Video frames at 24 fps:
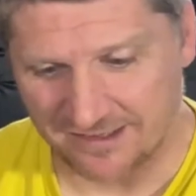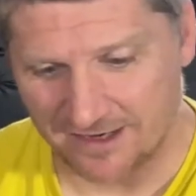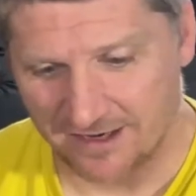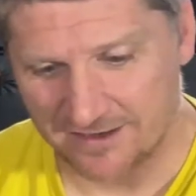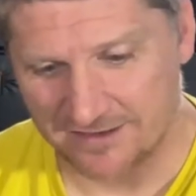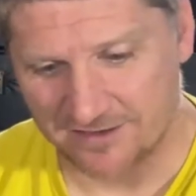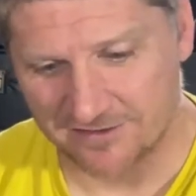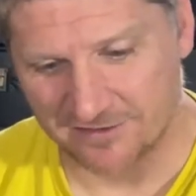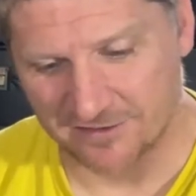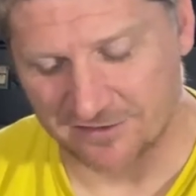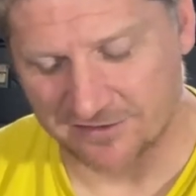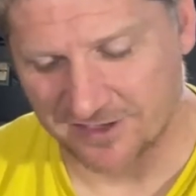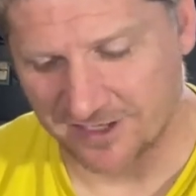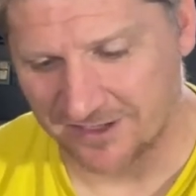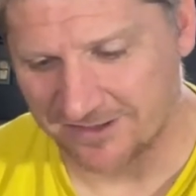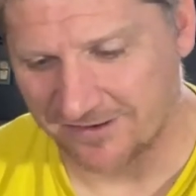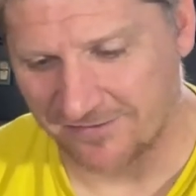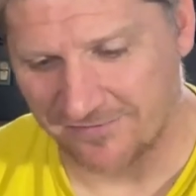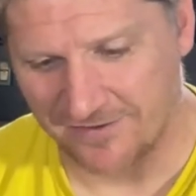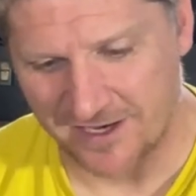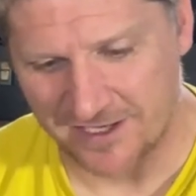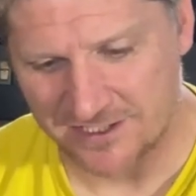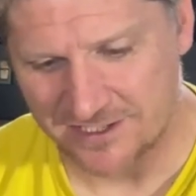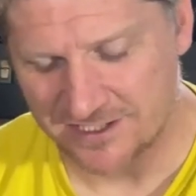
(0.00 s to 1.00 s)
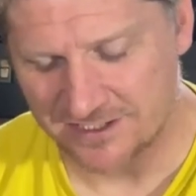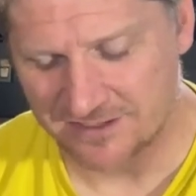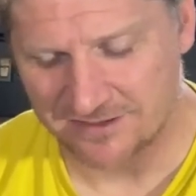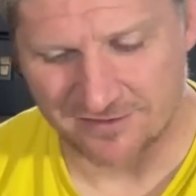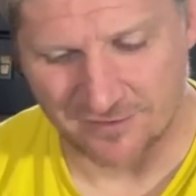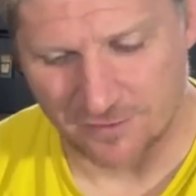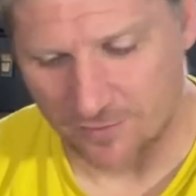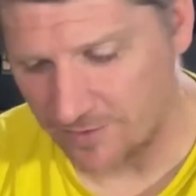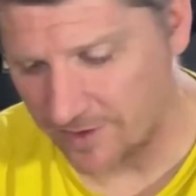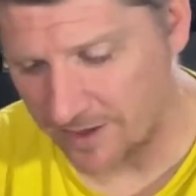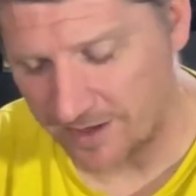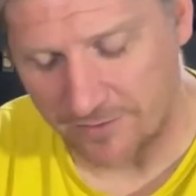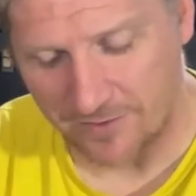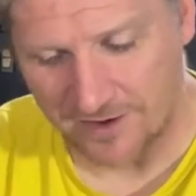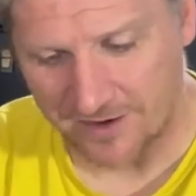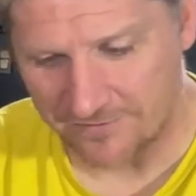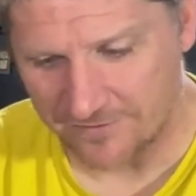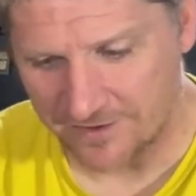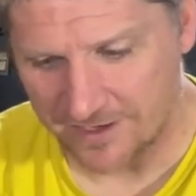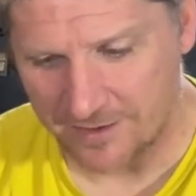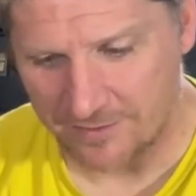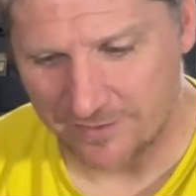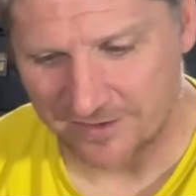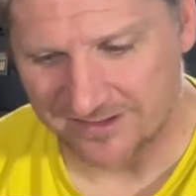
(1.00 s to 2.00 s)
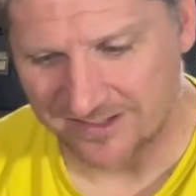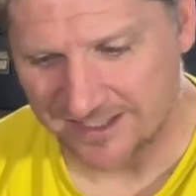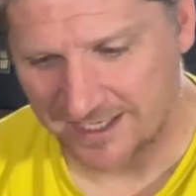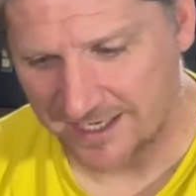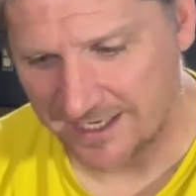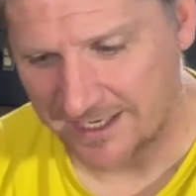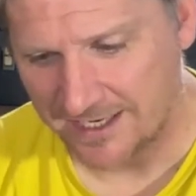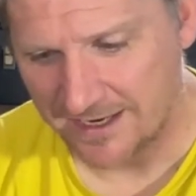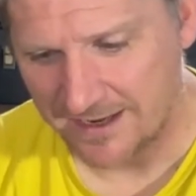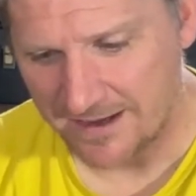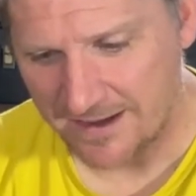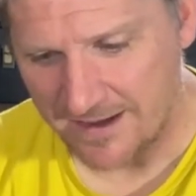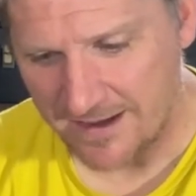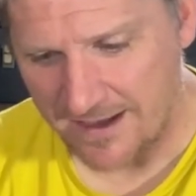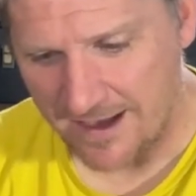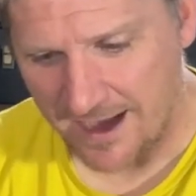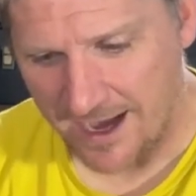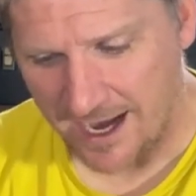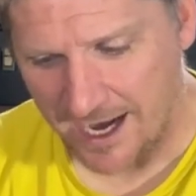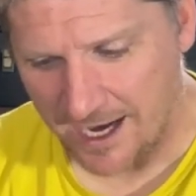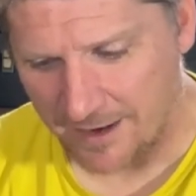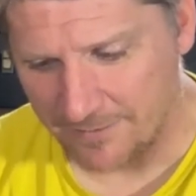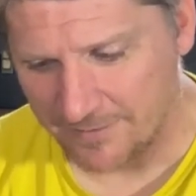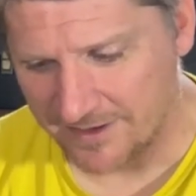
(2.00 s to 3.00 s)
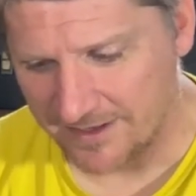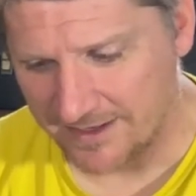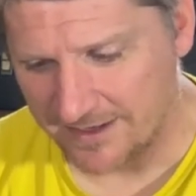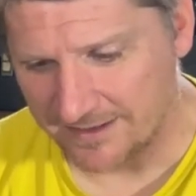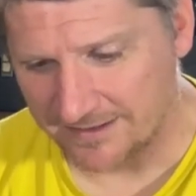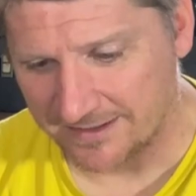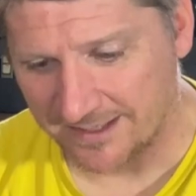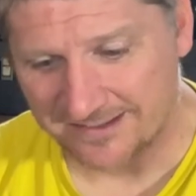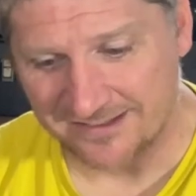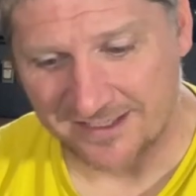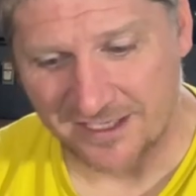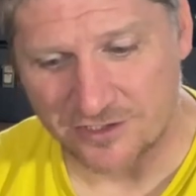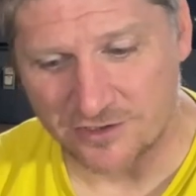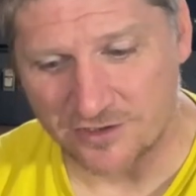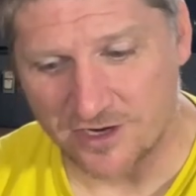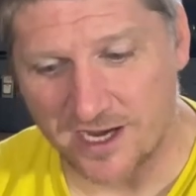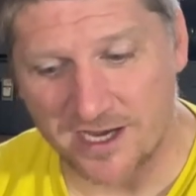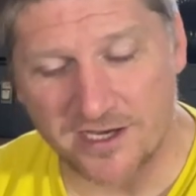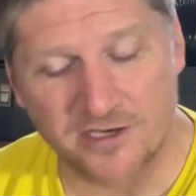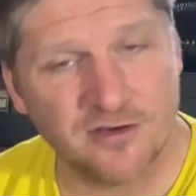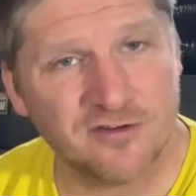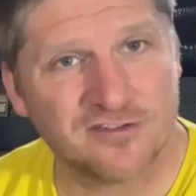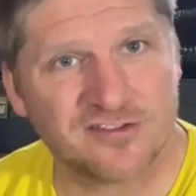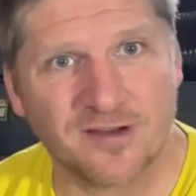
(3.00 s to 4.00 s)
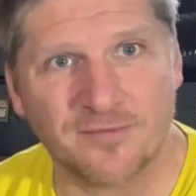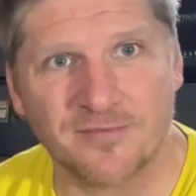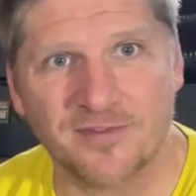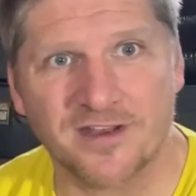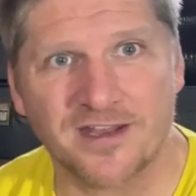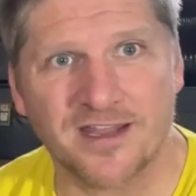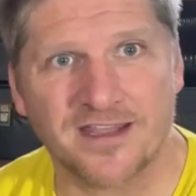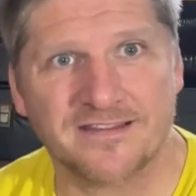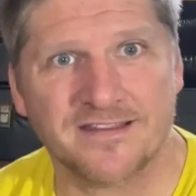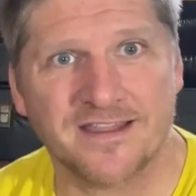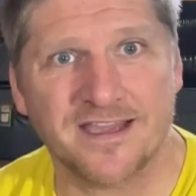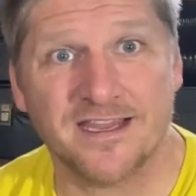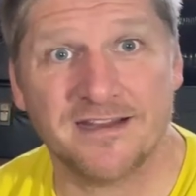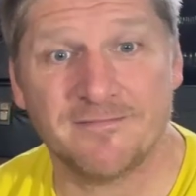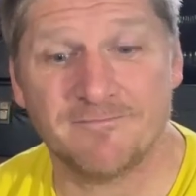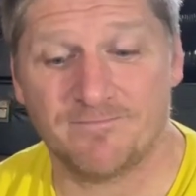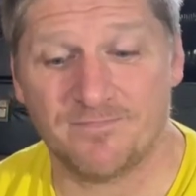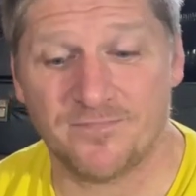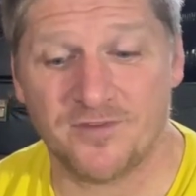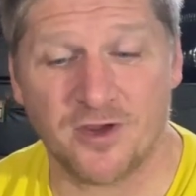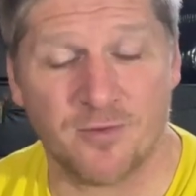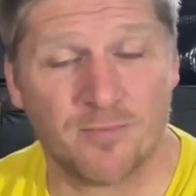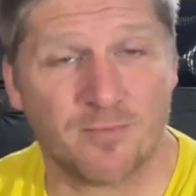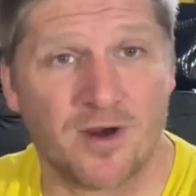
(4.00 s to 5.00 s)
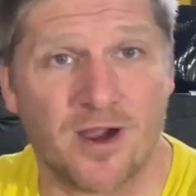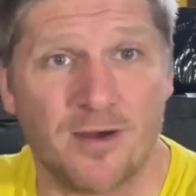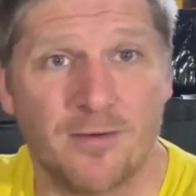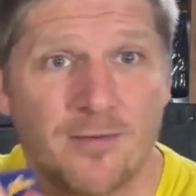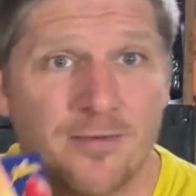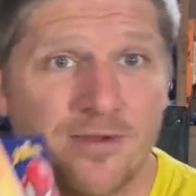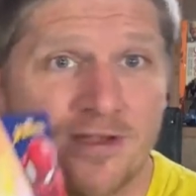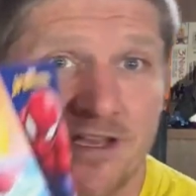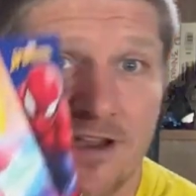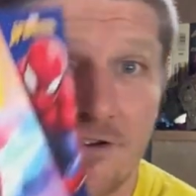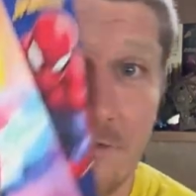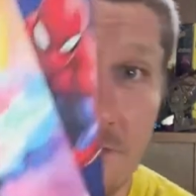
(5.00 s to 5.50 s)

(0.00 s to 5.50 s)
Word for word: Suns or Sons of Vengeance or whatever he was in, um, unless they try and do something like that, you're probably